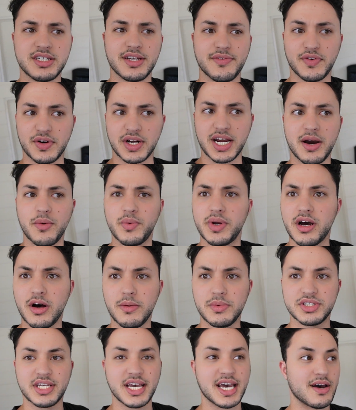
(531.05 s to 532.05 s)
I forgot we
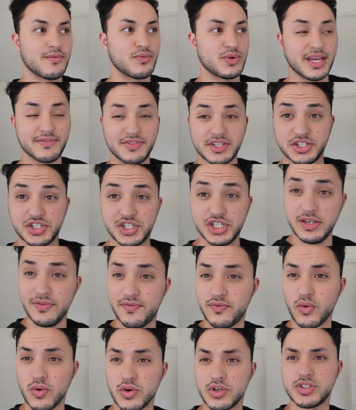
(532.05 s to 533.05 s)
have the
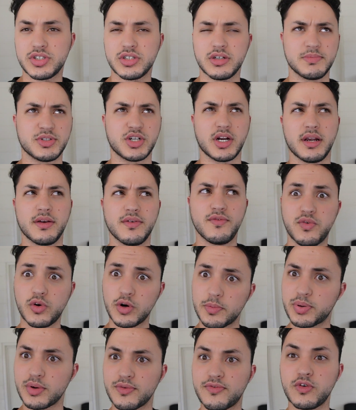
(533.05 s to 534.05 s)
G-Force,
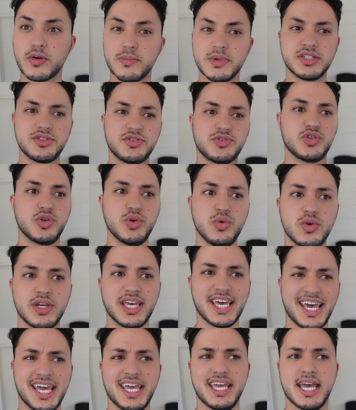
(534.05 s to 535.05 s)
Ford Performance
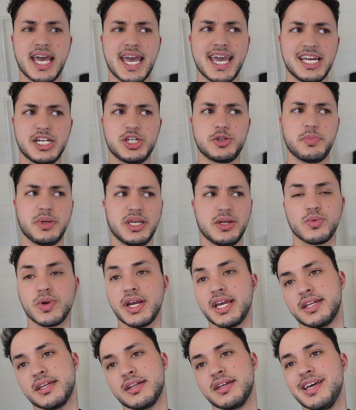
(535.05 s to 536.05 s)
2K HP
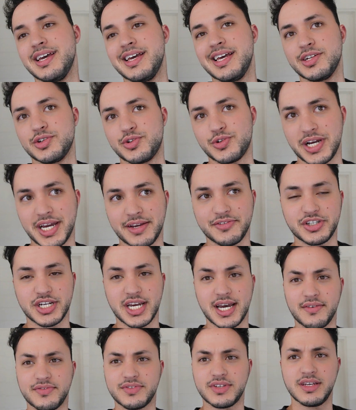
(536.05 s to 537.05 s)
rated drive
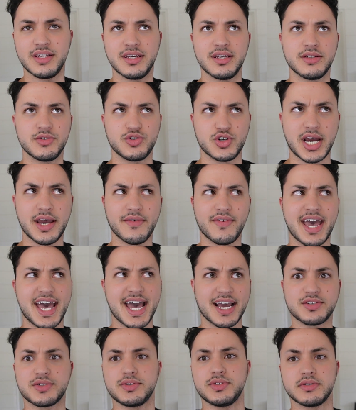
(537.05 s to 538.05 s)
shaft, drive
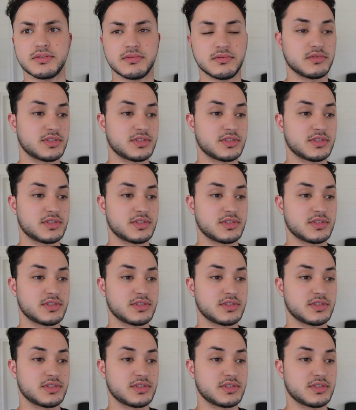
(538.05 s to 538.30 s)
axles.